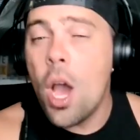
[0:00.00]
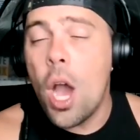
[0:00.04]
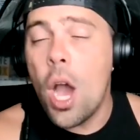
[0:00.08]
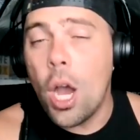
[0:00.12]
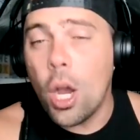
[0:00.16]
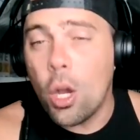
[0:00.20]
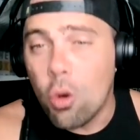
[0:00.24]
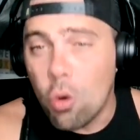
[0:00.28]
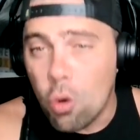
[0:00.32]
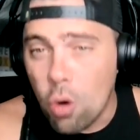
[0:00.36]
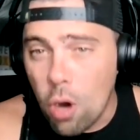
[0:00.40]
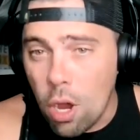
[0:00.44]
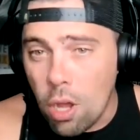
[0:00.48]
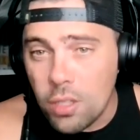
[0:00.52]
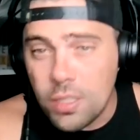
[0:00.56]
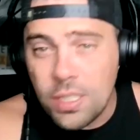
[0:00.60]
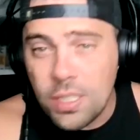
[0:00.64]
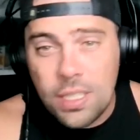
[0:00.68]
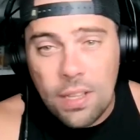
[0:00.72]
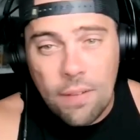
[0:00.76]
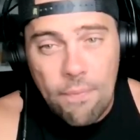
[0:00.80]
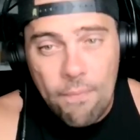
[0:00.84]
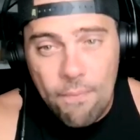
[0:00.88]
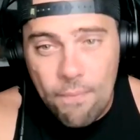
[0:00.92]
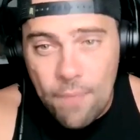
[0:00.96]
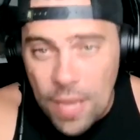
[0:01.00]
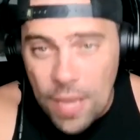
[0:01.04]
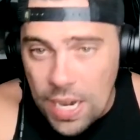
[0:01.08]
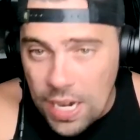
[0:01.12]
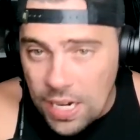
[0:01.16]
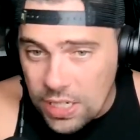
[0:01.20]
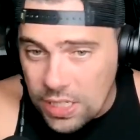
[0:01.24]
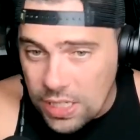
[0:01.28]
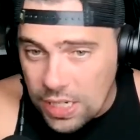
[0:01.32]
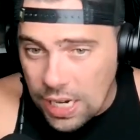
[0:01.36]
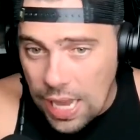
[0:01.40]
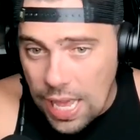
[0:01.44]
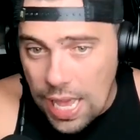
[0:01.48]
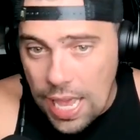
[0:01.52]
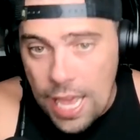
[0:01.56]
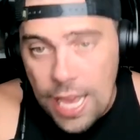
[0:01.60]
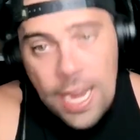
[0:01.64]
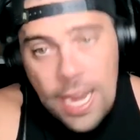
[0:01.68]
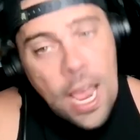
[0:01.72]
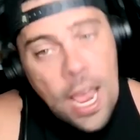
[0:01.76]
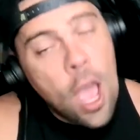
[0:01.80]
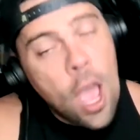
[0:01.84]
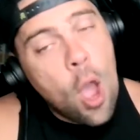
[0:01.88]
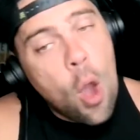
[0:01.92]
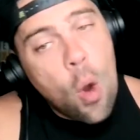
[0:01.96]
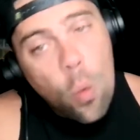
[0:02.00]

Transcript: across the finish line.